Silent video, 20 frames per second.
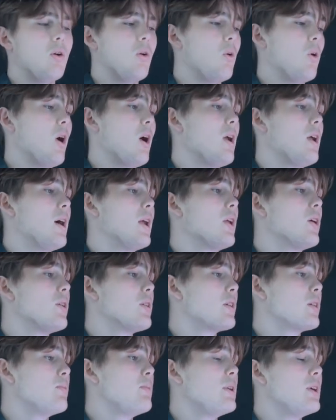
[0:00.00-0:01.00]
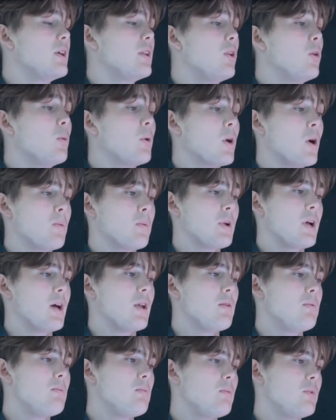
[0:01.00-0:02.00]
Right? I know it can be a little bit
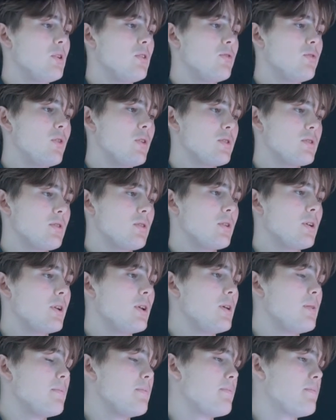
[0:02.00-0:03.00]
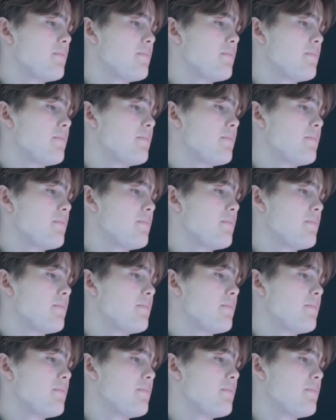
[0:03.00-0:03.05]
complicated when you first look at it.